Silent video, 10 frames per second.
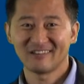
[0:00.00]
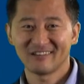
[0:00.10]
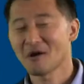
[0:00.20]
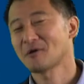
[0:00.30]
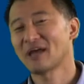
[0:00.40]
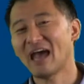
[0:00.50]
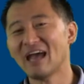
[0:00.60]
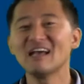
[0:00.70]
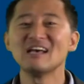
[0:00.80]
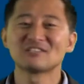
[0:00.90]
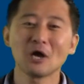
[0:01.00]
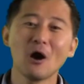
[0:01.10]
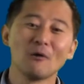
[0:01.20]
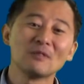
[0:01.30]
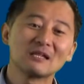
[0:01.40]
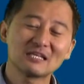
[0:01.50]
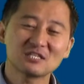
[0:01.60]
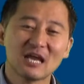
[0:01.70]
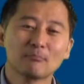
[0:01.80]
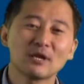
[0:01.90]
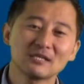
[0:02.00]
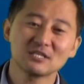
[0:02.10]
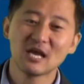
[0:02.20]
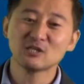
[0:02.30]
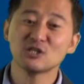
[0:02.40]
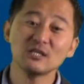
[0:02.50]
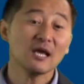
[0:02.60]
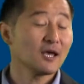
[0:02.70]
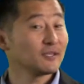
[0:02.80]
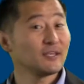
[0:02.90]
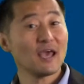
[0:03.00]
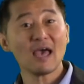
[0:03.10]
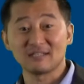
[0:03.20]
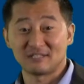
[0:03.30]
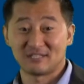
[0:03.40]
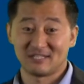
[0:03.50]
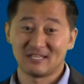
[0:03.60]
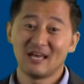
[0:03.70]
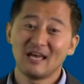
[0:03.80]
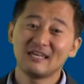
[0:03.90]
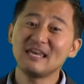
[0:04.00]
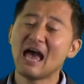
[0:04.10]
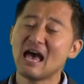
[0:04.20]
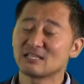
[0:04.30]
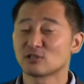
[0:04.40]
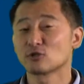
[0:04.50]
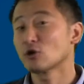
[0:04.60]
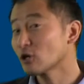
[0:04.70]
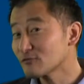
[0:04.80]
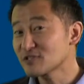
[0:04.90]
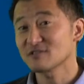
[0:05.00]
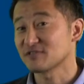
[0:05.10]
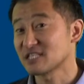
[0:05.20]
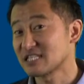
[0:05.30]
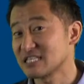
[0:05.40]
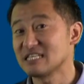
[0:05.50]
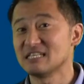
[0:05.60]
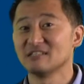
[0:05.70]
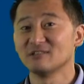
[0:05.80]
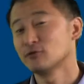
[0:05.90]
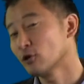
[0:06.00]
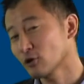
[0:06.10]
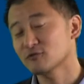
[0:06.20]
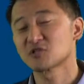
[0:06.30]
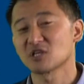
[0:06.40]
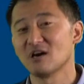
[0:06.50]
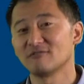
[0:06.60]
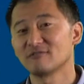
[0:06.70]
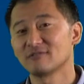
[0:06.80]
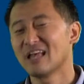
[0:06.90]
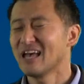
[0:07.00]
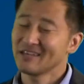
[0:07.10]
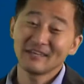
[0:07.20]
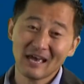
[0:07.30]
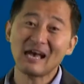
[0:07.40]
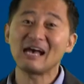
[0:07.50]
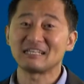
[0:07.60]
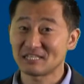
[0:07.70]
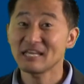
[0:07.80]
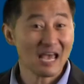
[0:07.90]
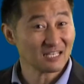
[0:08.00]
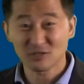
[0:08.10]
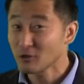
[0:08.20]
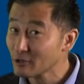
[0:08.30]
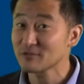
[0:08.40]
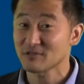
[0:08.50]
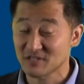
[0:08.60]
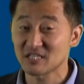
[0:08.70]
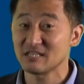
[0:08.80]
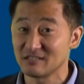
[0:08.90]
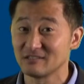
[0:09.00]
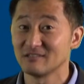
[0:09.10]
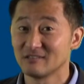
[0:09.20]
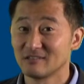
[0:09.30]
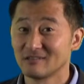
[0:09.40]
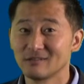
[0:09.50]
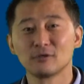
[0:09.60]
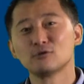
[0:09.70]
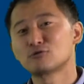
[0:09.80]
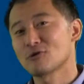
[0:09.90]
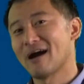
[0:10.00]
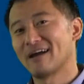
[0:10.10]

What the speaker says: Okay? So, let's look at pronunciation. Yes, he has nerves of steel. Nerves of. Yes, he has nerves of steel. You try.